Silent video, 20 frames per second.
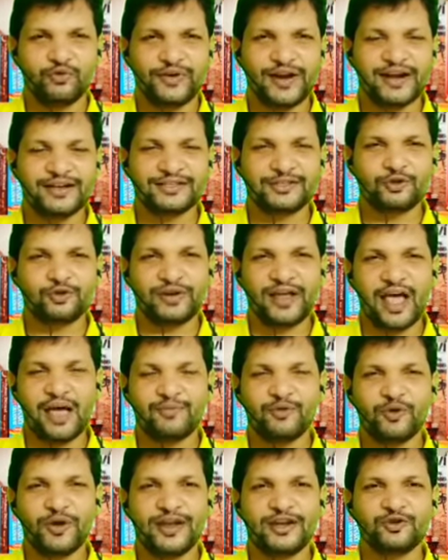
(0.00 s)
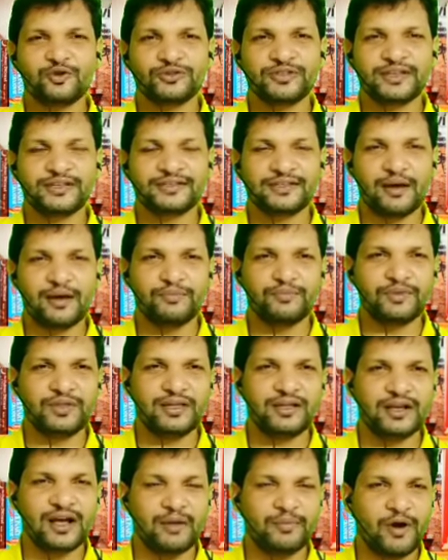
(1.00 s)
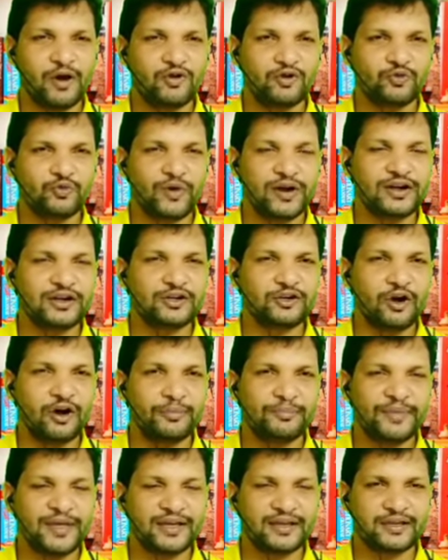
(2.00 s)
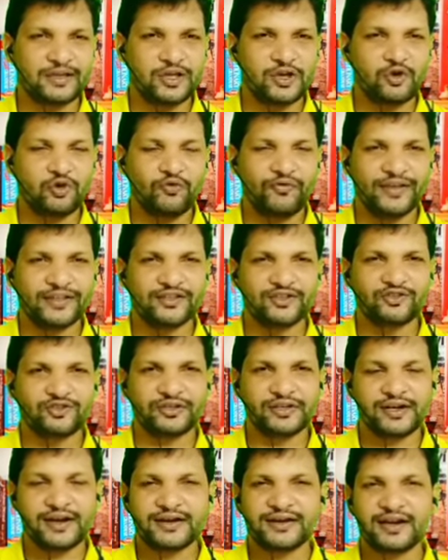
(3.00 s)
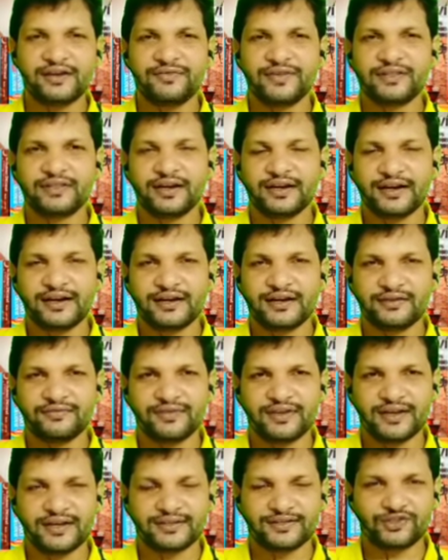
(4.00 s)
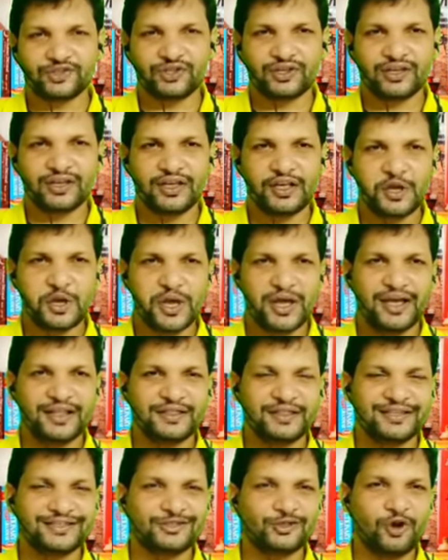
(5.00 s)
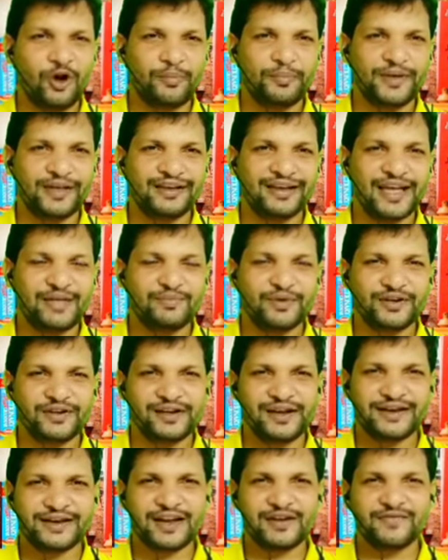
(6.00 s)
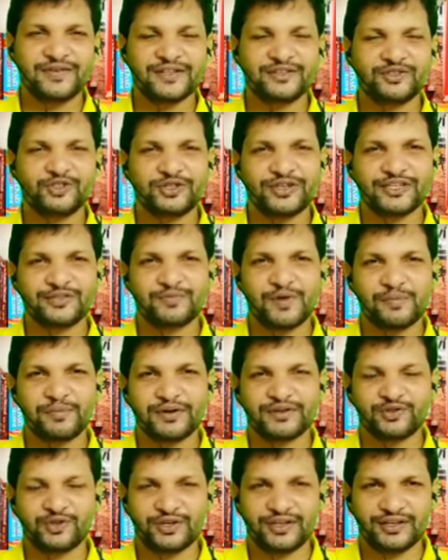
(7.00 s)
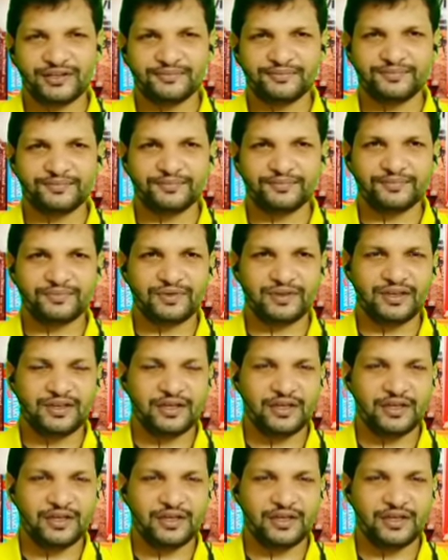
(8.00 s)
Friends, today I am going to say something about one topic which is related with current affairs, and this topic can be related with GS paper 3.